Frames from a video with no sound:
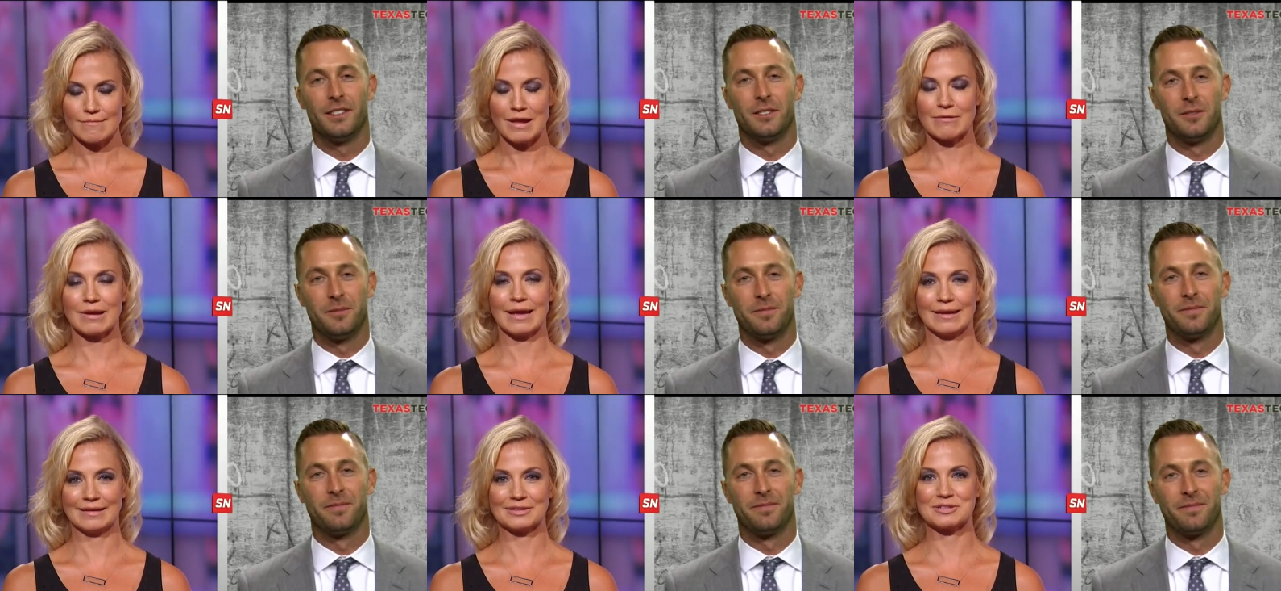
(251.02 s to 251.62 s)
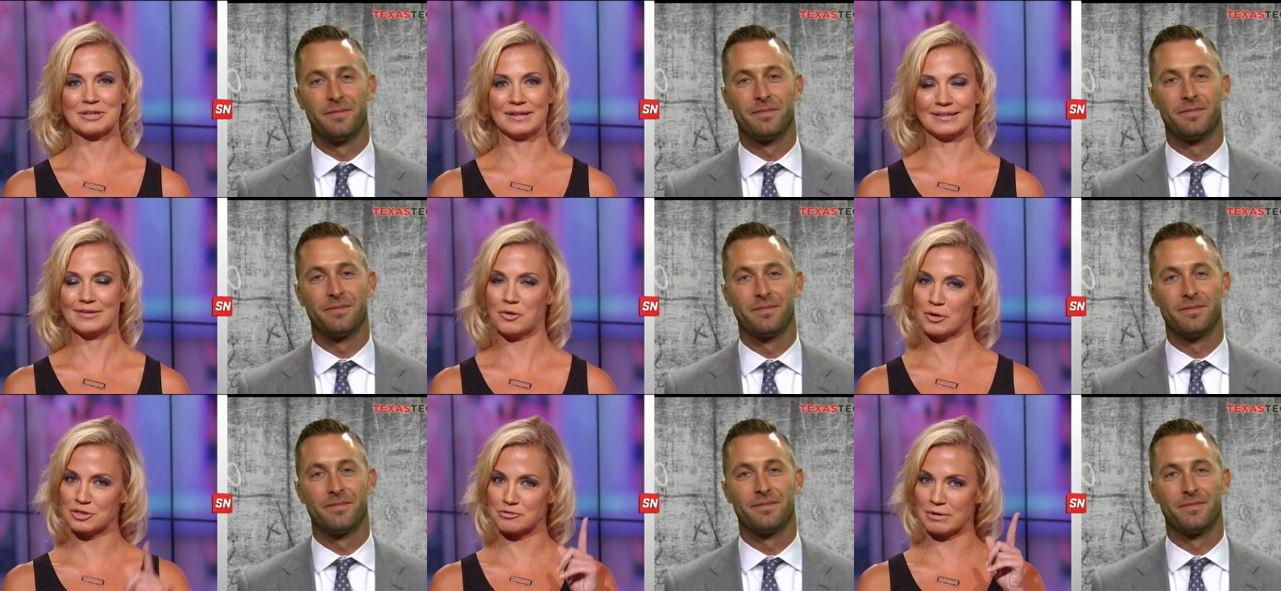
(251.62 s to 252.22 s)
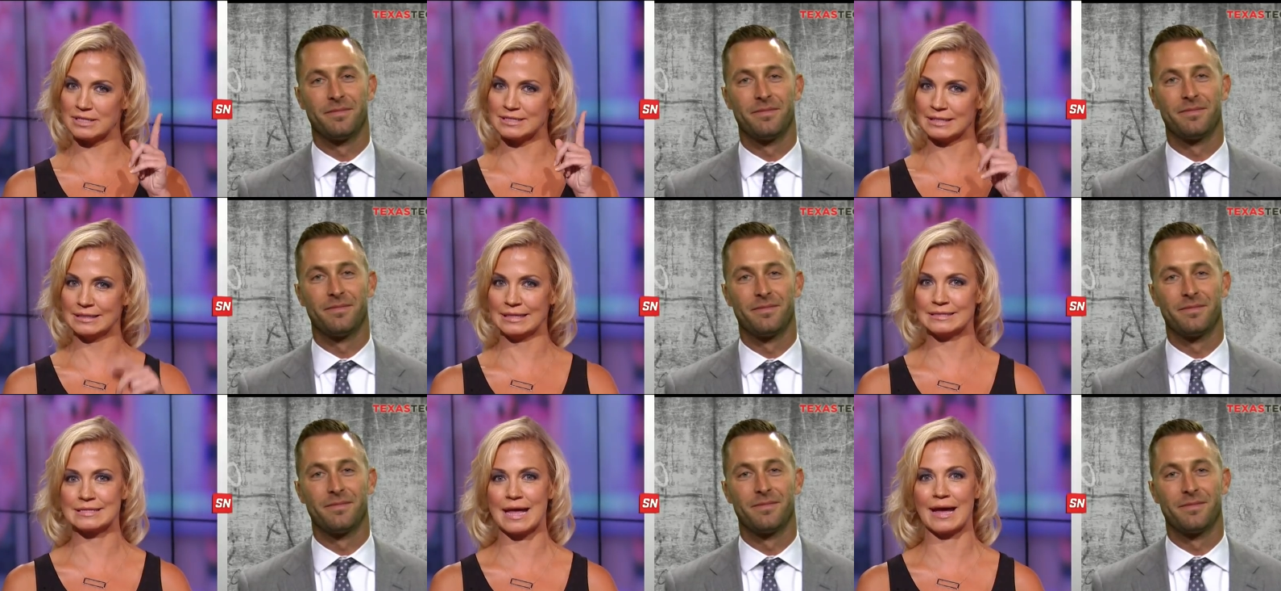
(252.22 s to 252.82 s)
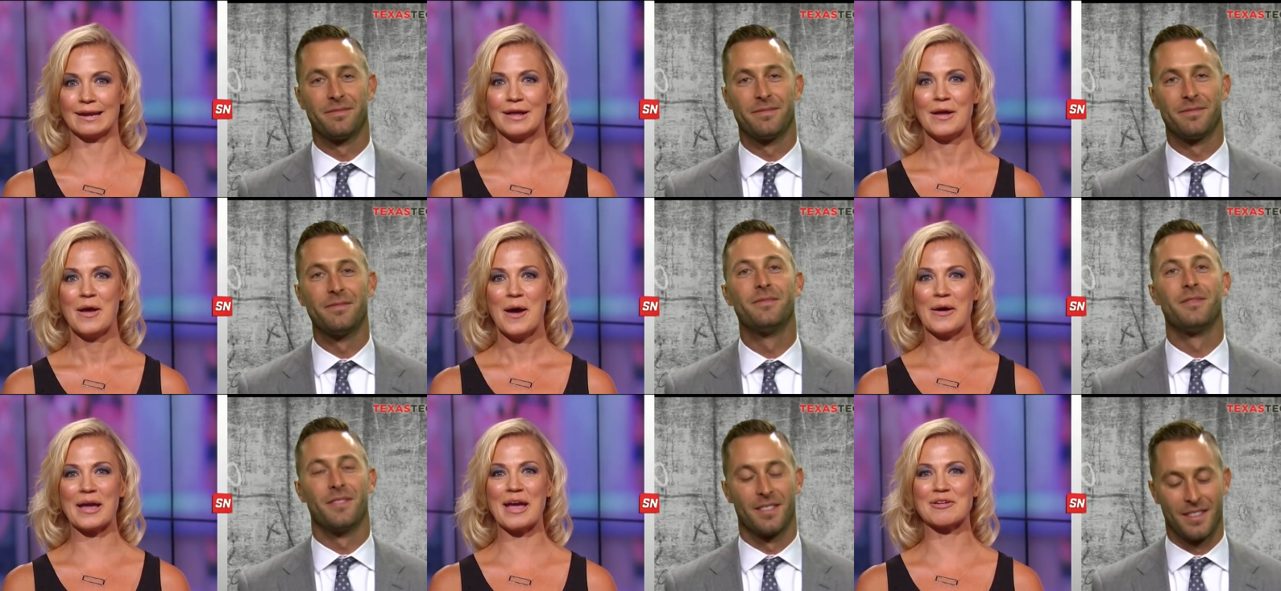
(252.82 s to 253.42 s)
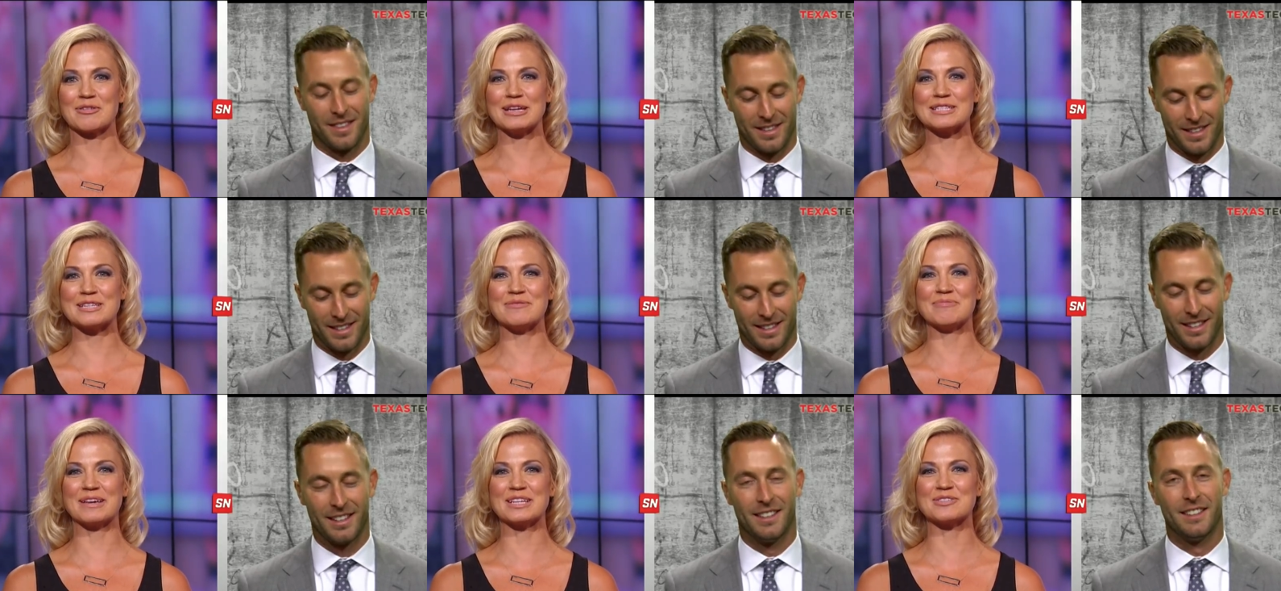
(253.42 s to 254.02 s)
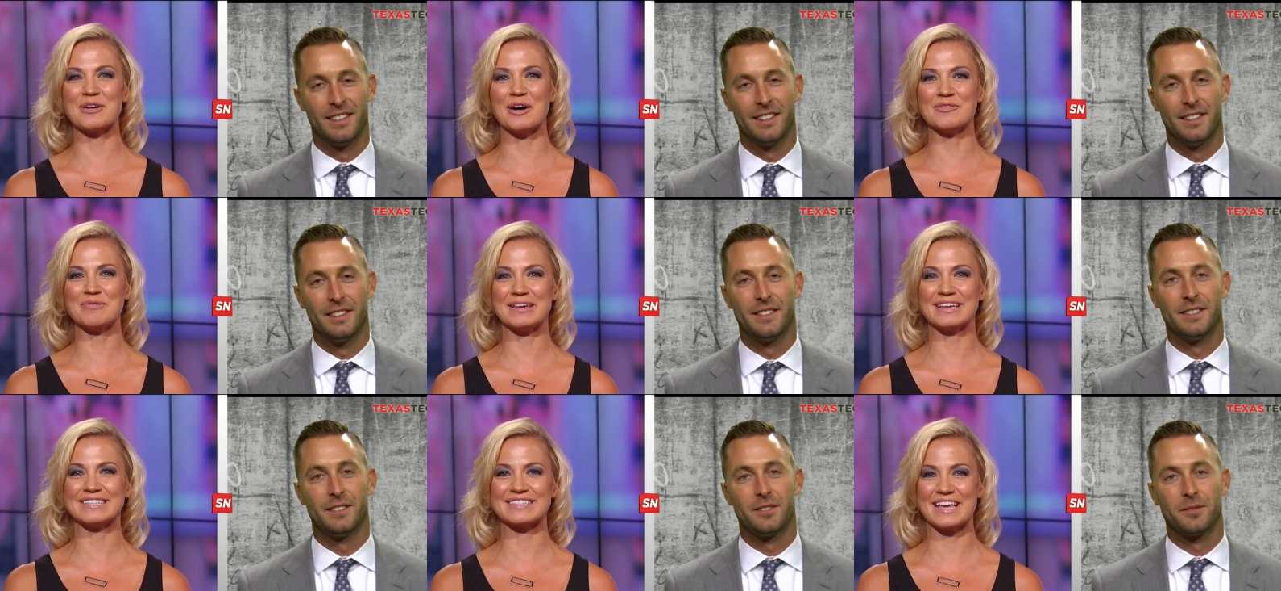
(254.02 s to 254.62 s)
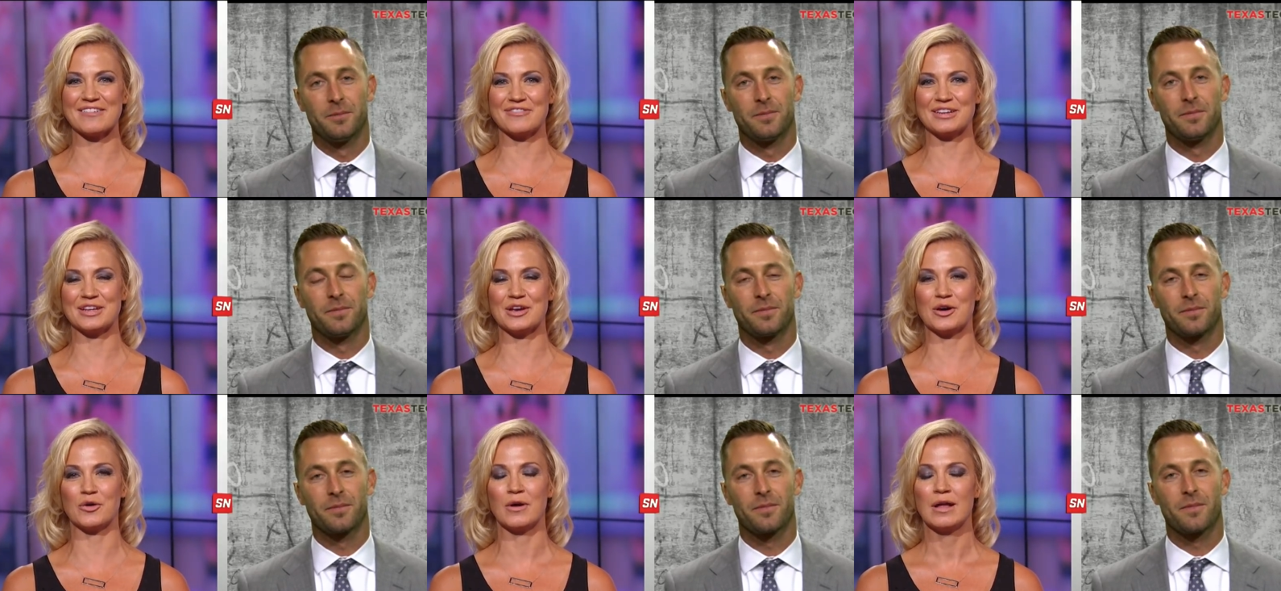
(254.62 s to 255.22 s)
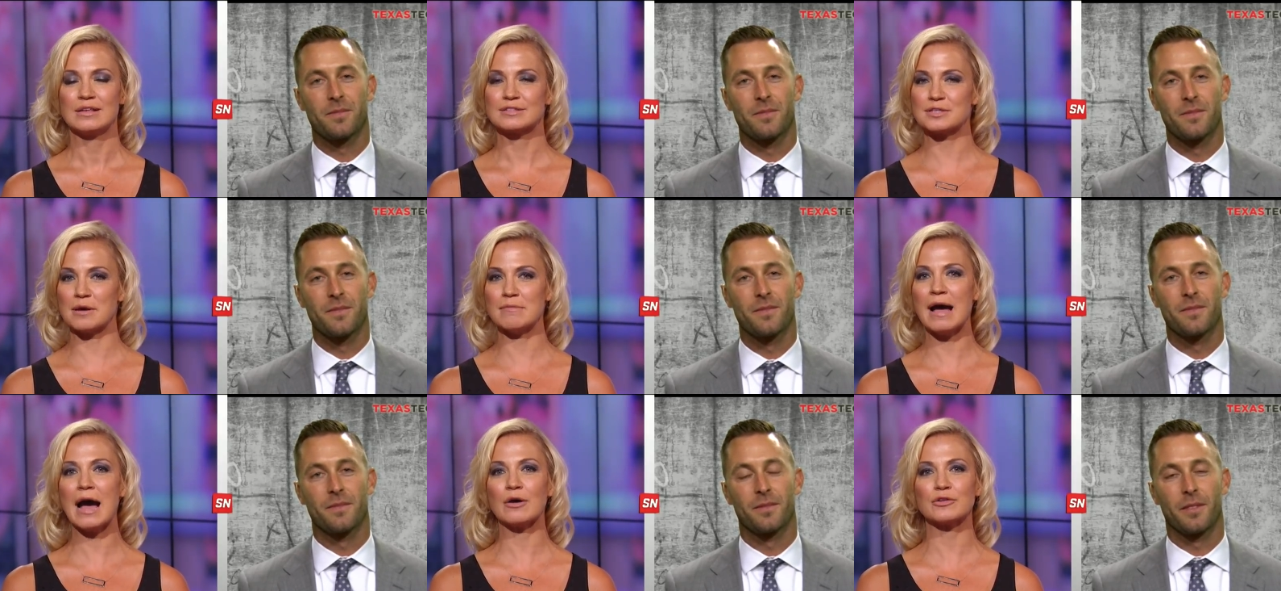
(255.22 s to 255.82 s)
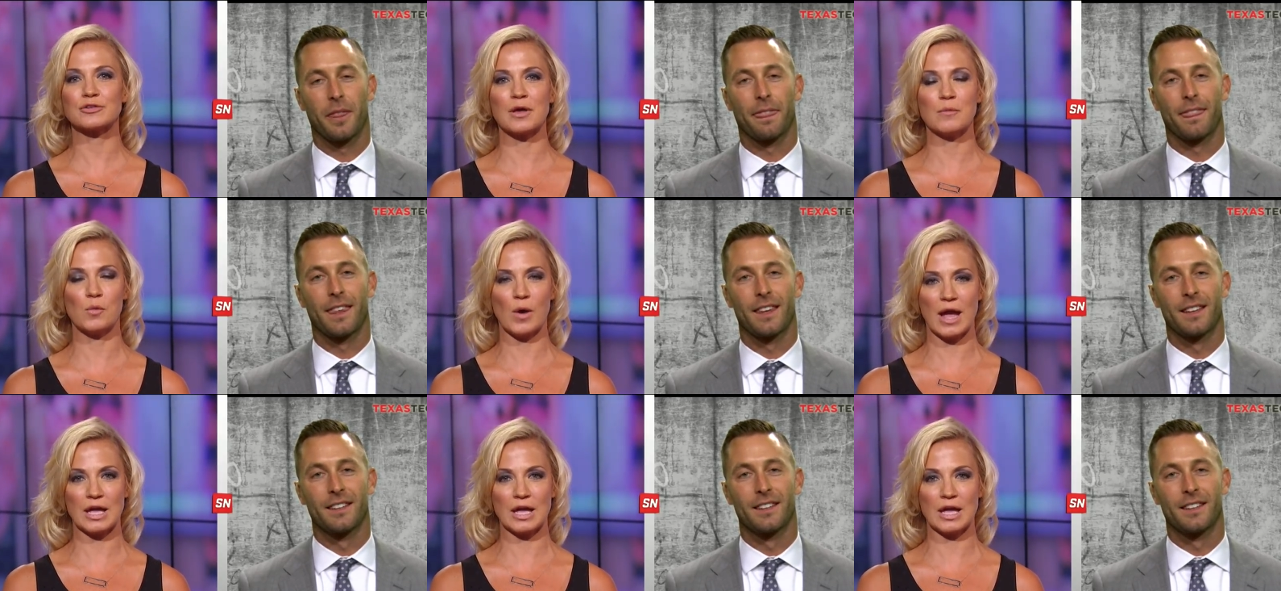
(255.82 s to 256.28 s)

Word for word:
Speaker 1: Okay, that's good. Horse racing needs that. Okay, recent Big 12 PSA video. Somehow, some way,